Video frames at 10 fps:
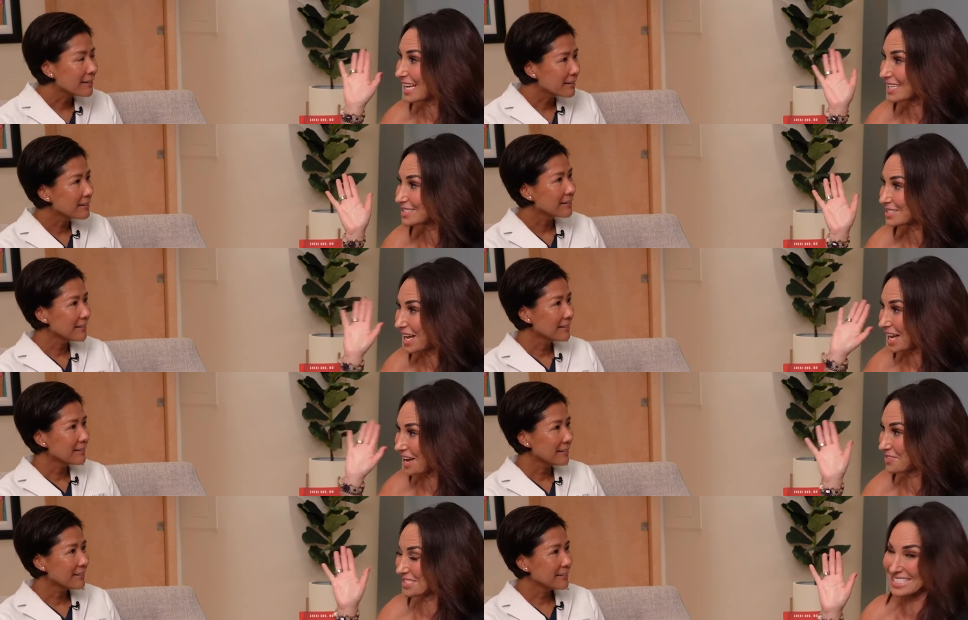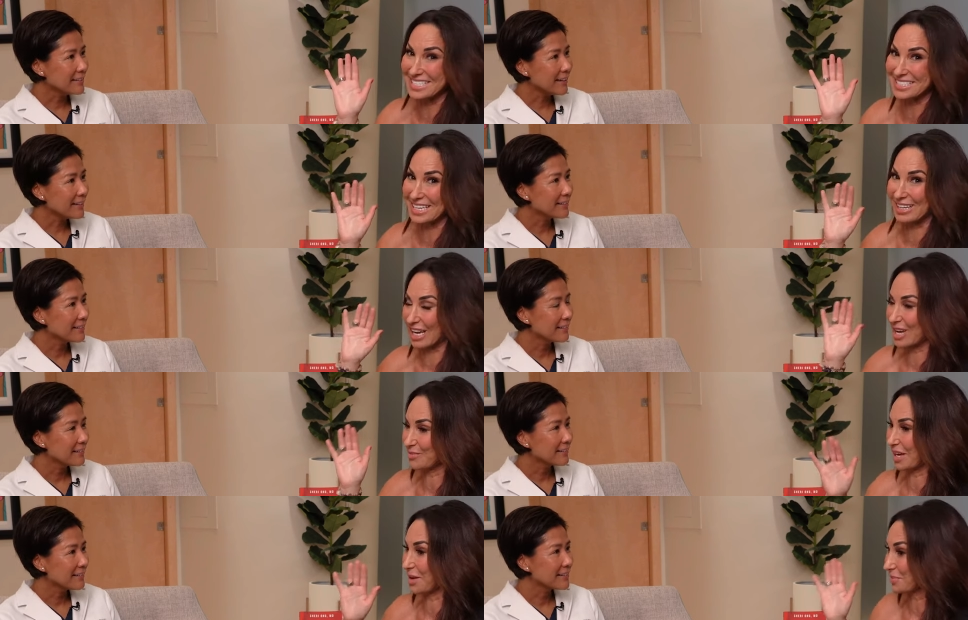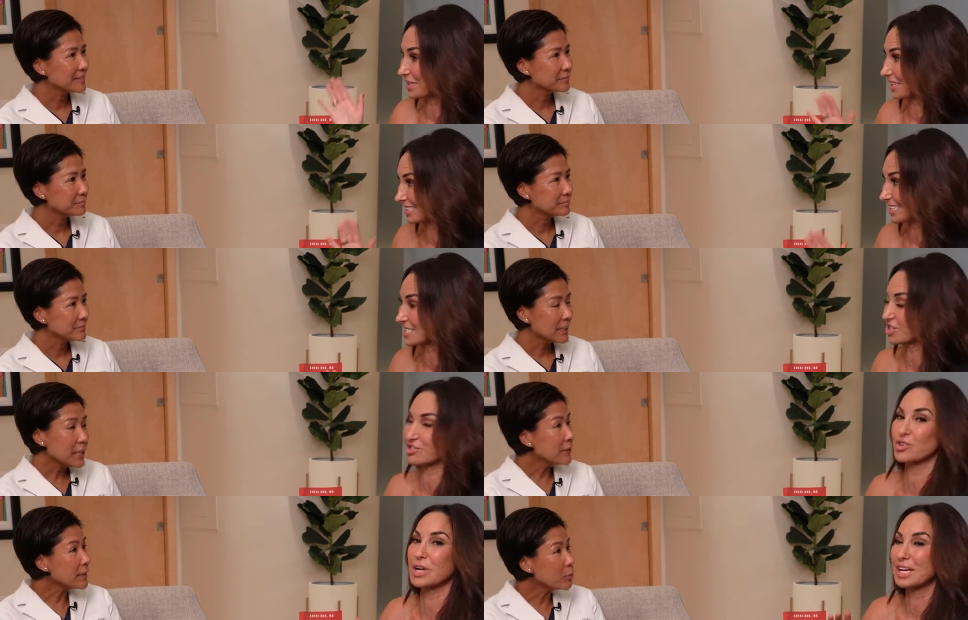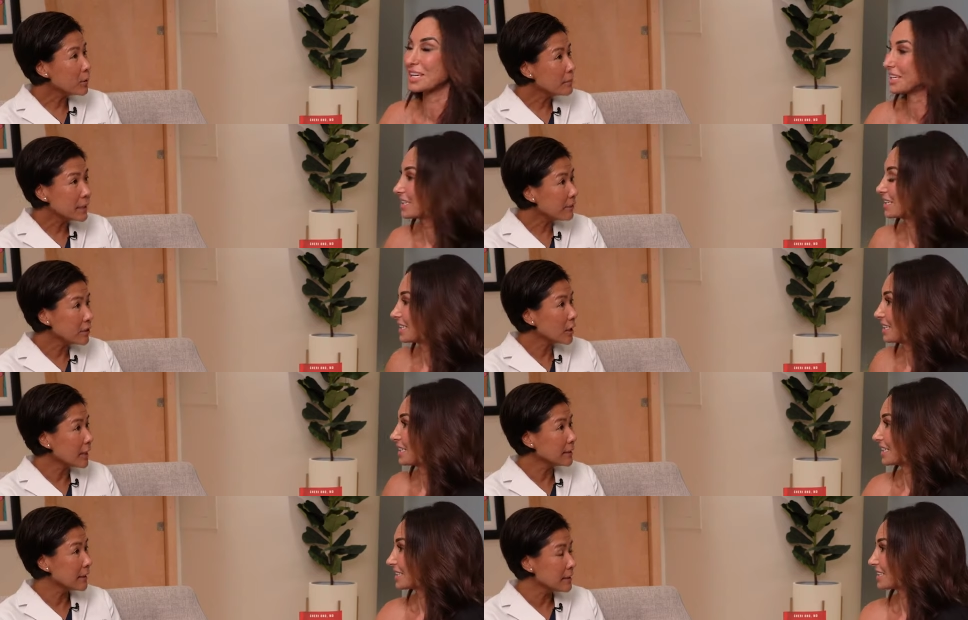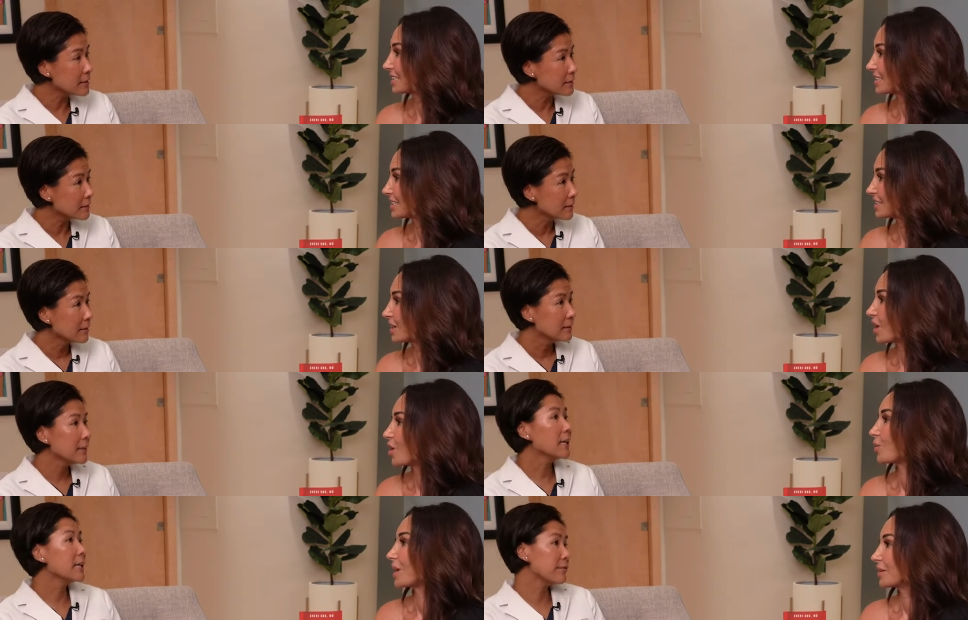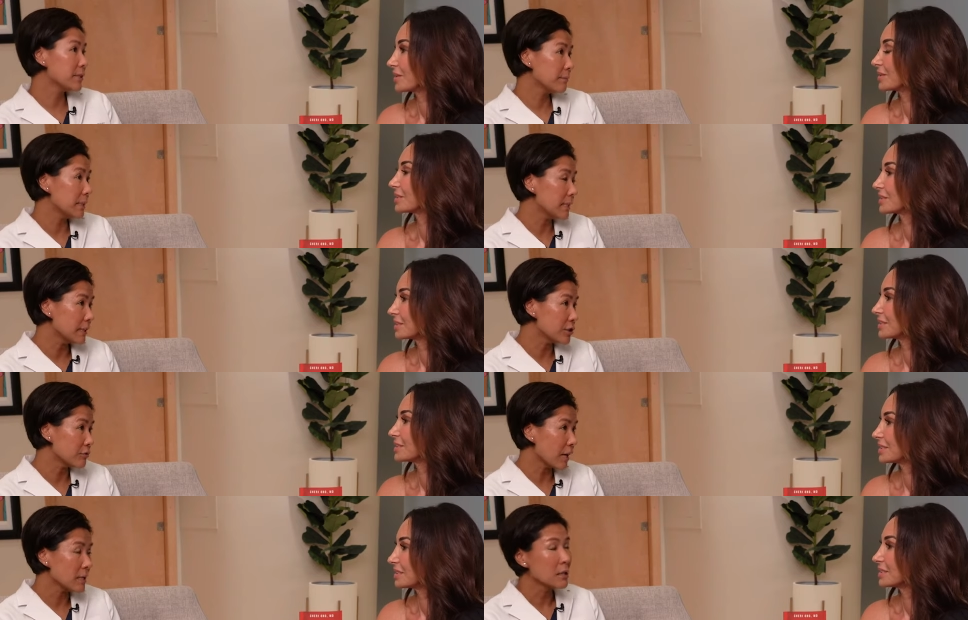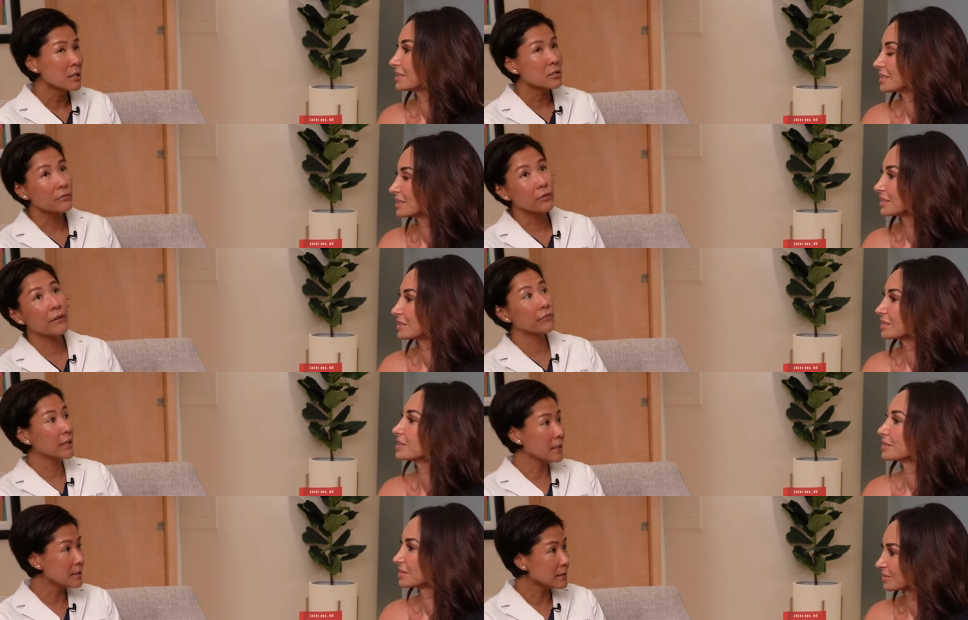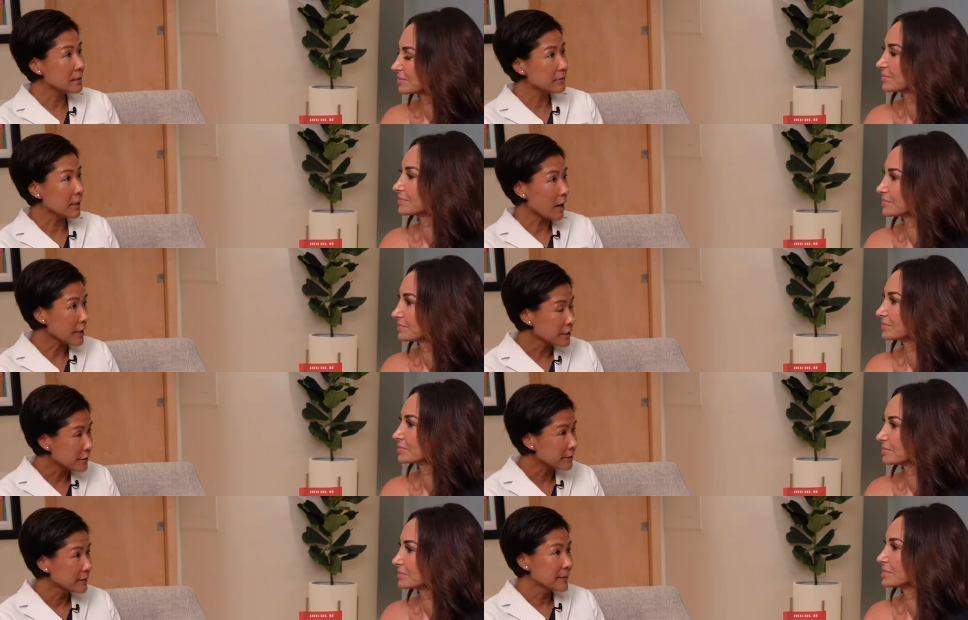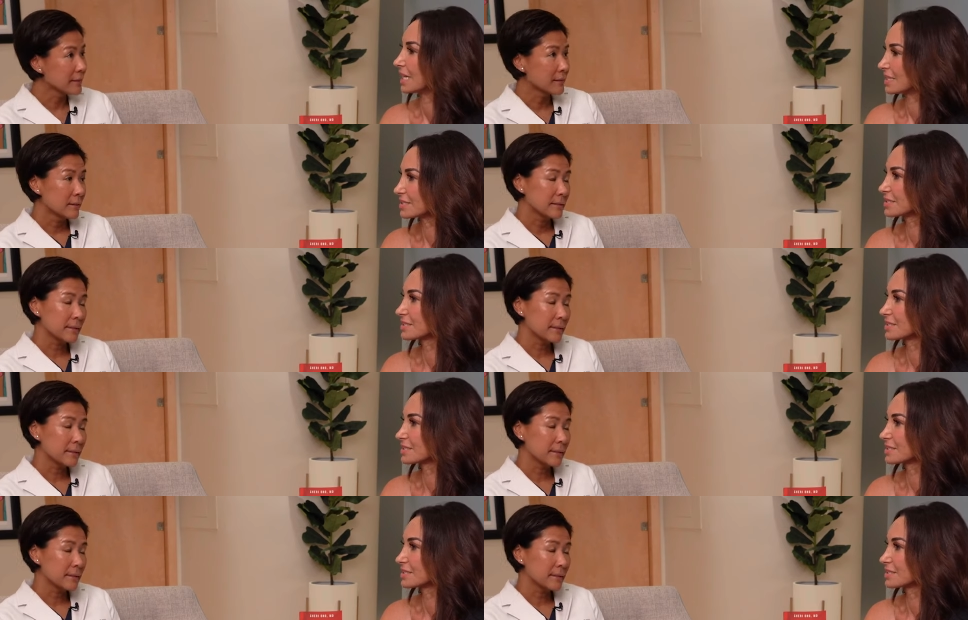Speaker 1: I, I have the sneeze yeah. thing. Like I'm I'm gonna need to consider. Even okay. if
Speaker 2: women have not had kids, they oh, can wow. have some leakage, right? So if you have kids, it's even higher.
Speaker 1: Yes.